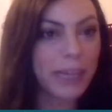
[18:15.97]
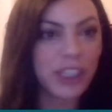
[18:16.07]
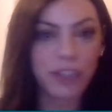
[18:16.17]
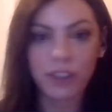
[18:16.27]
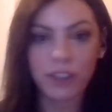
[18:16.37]

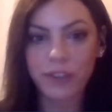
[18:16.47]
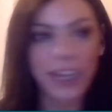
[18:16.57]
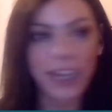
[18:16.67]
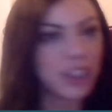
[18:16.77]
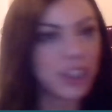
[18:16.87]
general
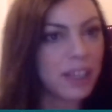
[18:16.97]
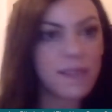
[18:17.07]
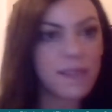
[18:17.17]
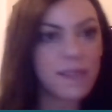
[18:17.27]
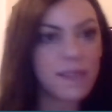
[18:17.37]
direction.
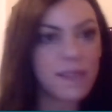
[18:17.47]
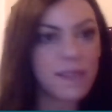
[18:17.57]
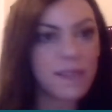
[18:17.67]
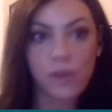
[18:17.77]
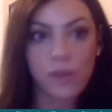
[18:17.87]

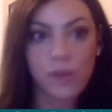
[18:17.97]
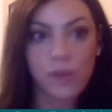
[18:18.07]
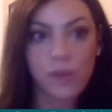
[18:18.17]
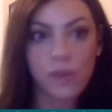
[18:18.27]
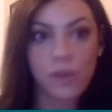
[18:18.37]

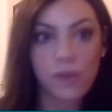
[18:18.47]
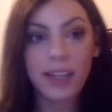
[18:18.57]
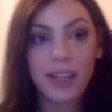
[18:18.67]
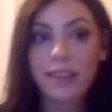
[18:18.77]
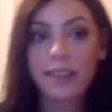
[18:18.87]
Stormed
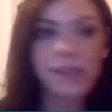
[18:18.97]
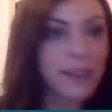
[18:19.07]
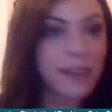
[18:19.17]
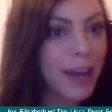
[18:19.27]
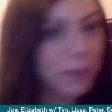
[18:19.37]
past.
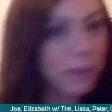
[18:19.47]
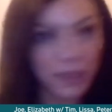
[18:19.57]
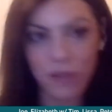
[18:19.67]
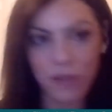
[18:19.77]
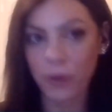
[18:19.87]

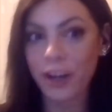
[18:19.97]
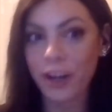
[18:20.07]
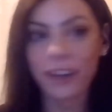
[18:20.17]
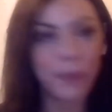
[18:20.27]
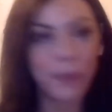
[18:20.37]
Slammed his
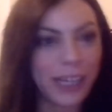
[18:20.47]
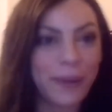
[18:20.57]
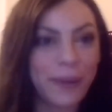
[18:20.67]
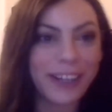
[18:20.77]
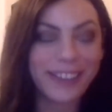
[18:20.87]
door
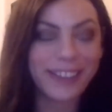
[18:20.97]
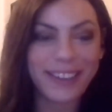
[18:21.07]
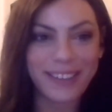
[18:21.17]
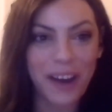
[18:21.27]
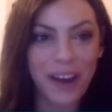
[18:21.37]
when he went
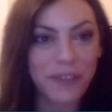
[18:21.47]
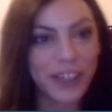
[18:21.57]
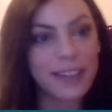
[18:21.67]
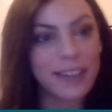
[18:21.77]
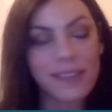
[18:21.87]
into his
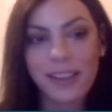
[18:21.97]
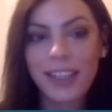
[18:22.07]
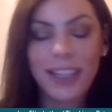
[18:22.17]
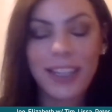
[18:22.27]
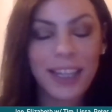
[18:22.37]
office.
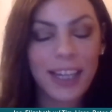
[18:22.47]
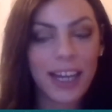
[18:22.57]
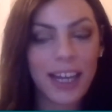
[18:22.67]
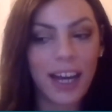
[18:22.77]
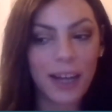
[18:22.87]

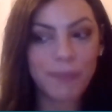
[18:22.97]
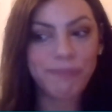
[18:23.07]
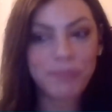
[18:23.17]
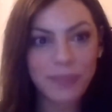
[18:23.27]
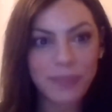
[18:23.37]
It was